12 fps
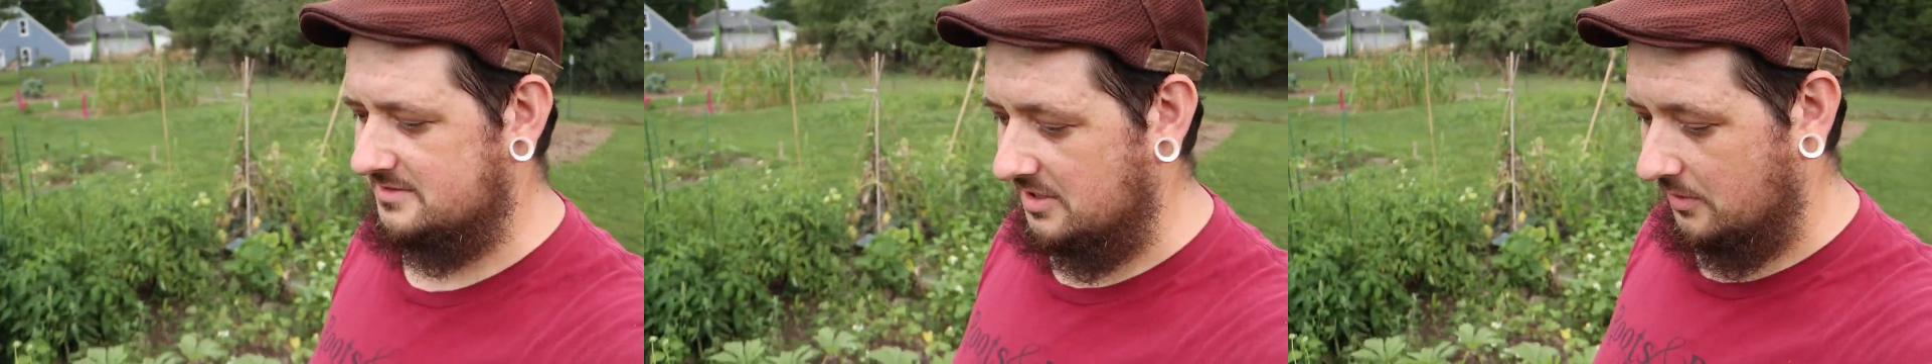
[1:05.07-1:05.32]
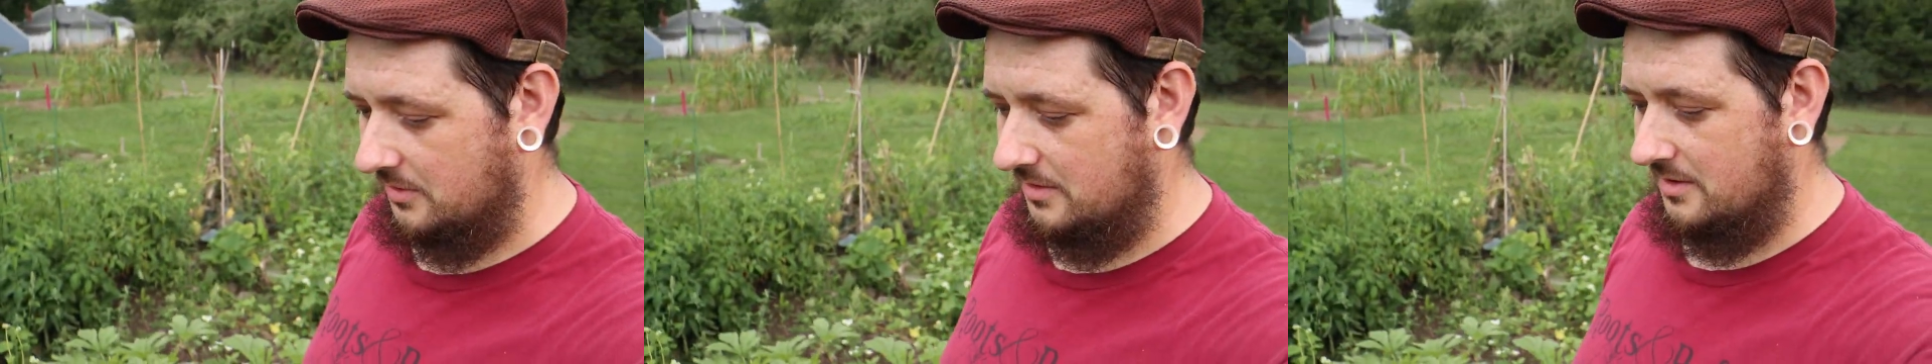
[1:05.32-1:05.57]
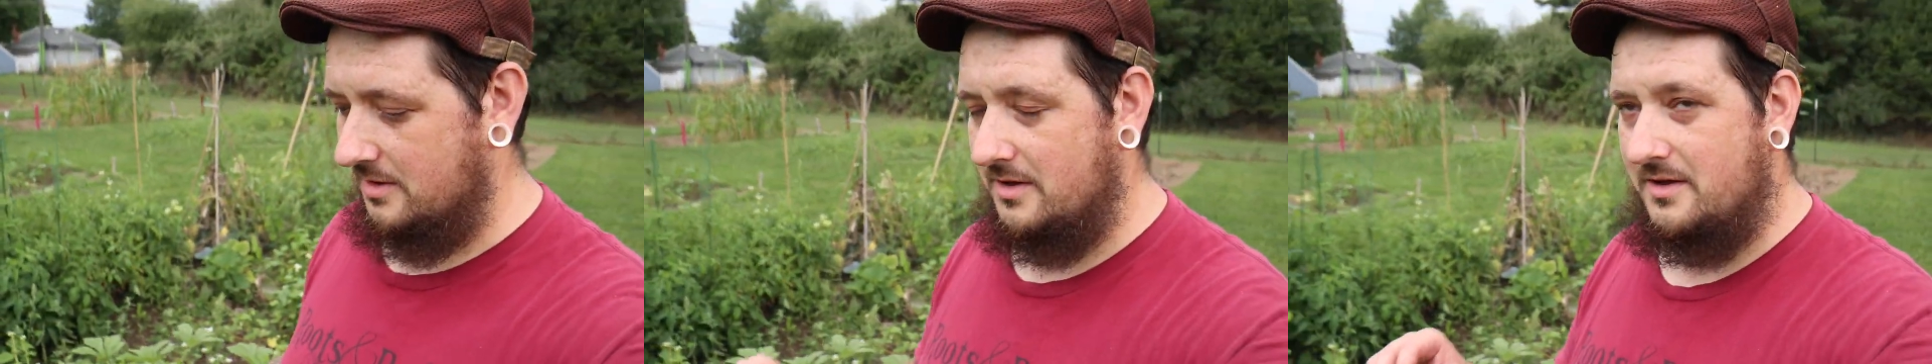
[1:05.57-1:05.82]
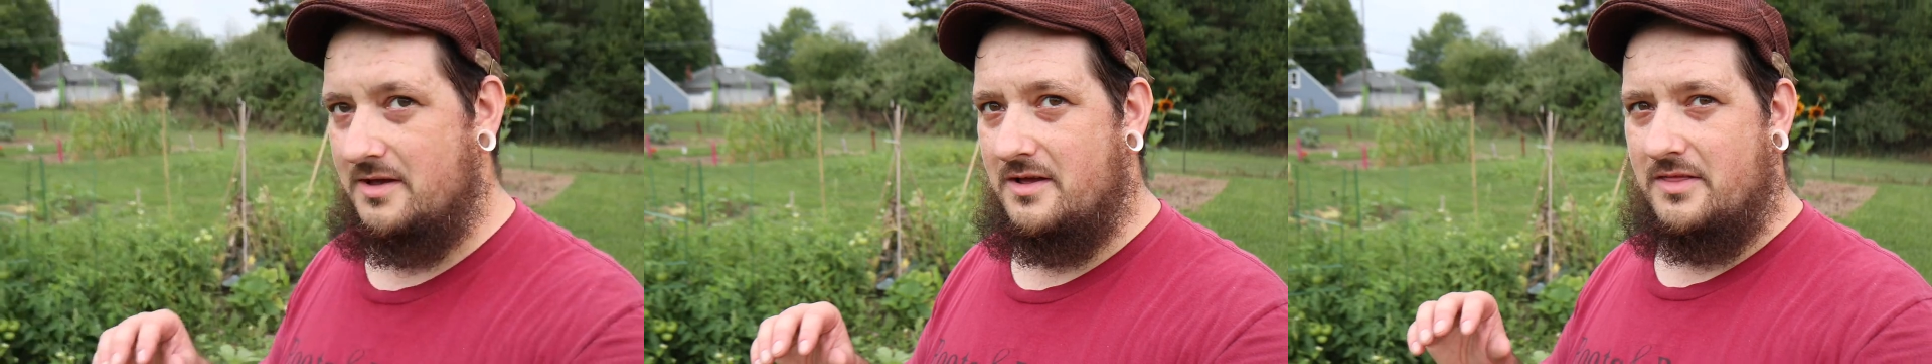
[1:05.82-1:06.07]
So
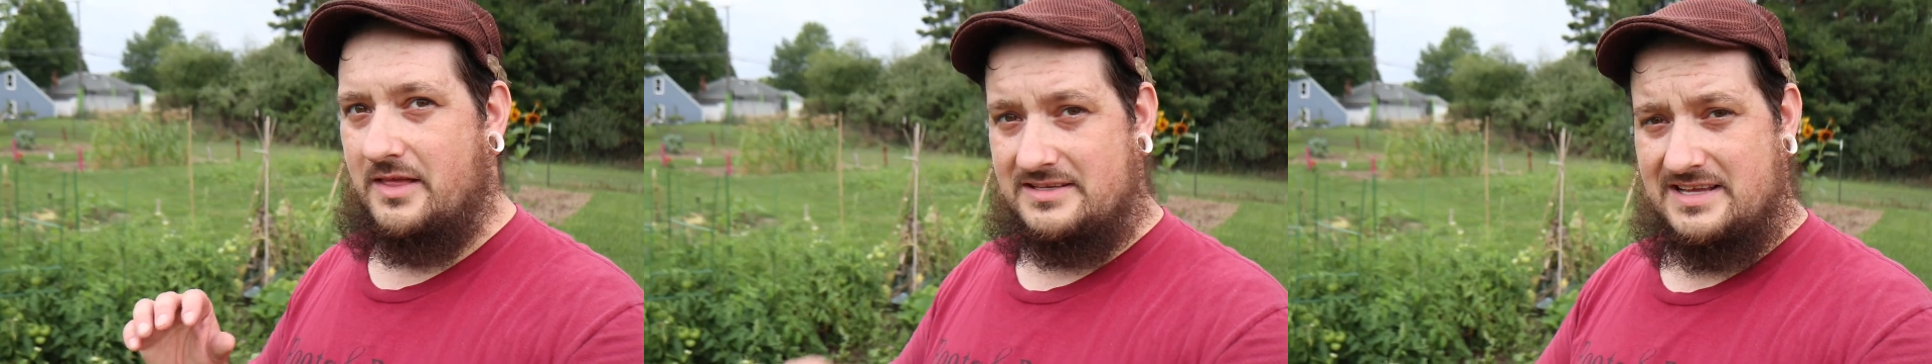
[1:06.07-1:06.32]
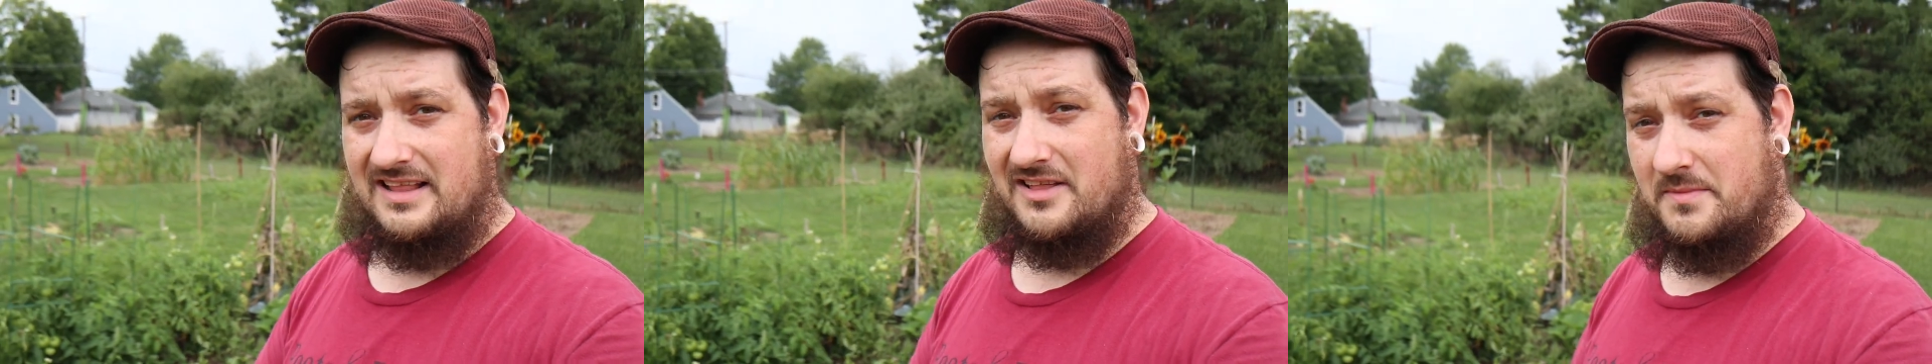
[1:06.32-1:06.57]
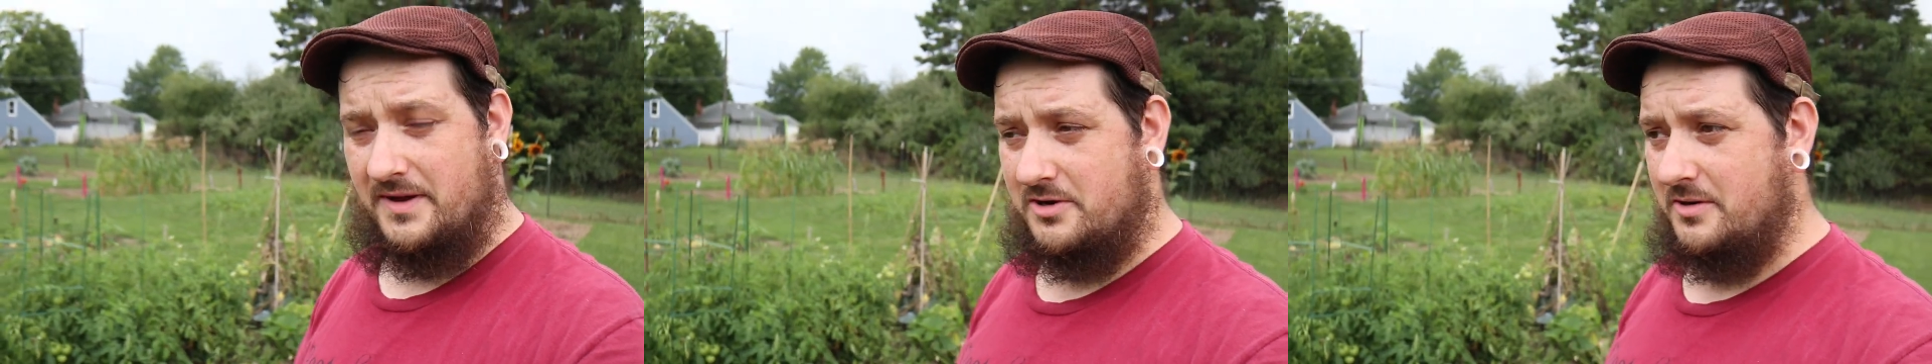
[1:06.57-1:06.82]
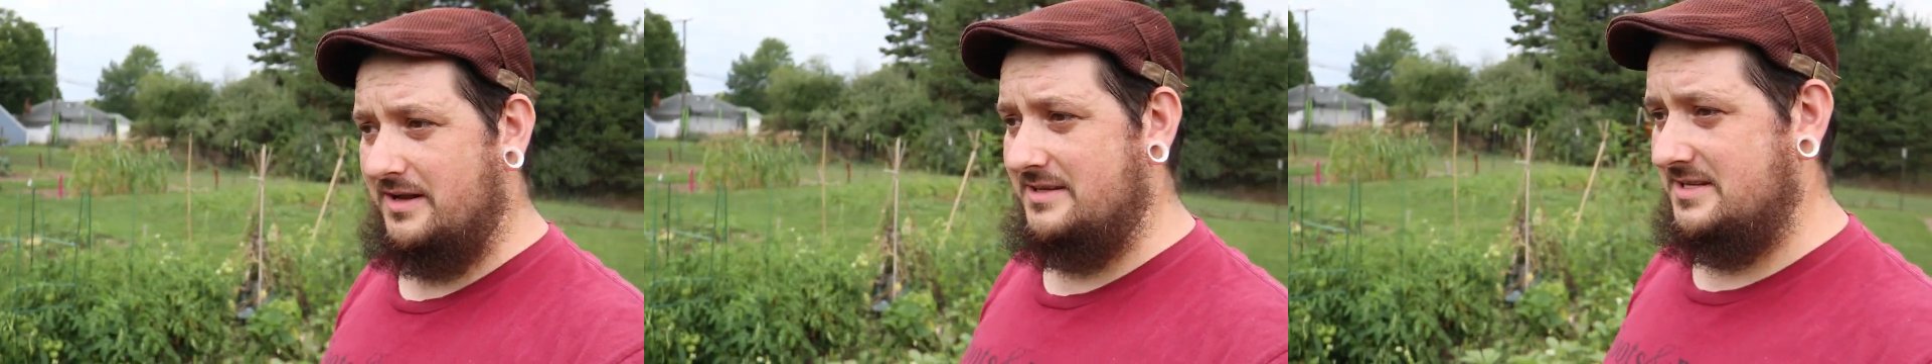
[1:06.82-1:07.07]
things got a little bit
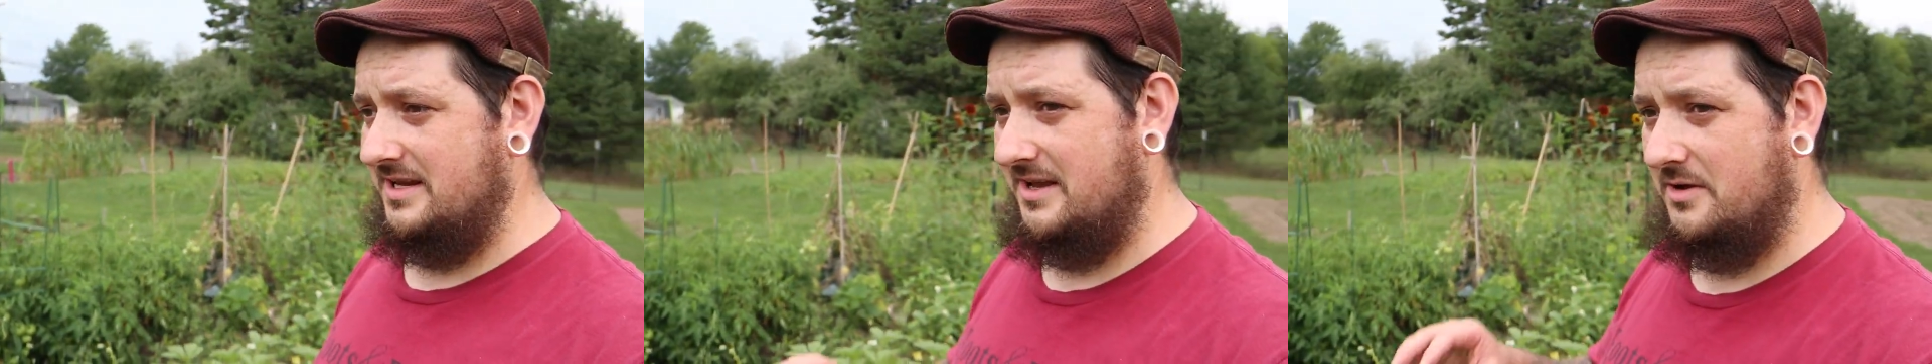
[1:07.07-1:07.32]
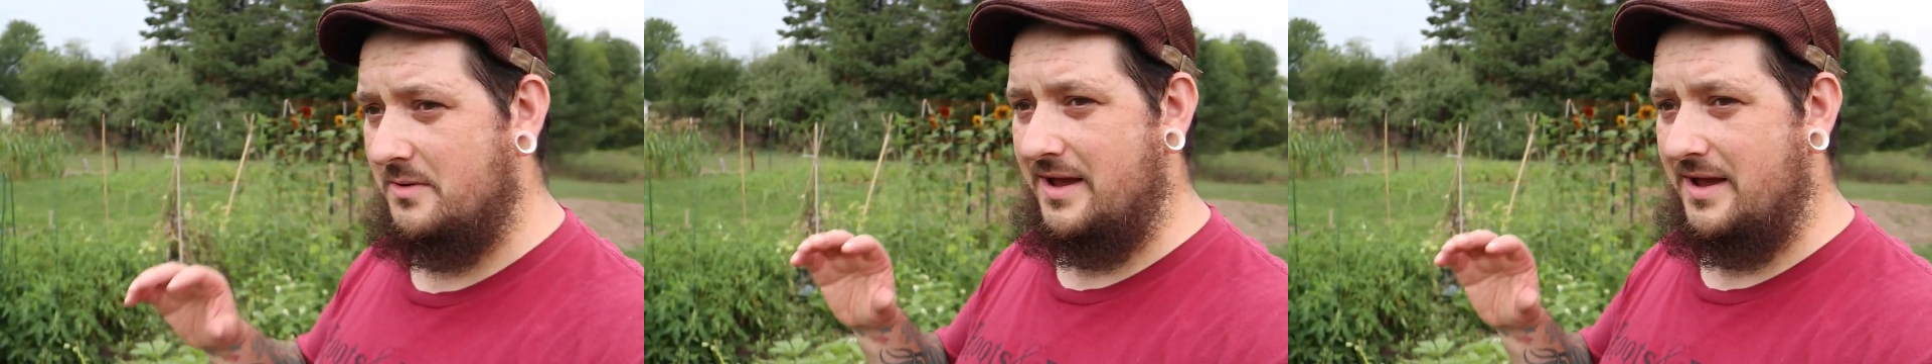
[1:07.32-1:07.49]
crazy.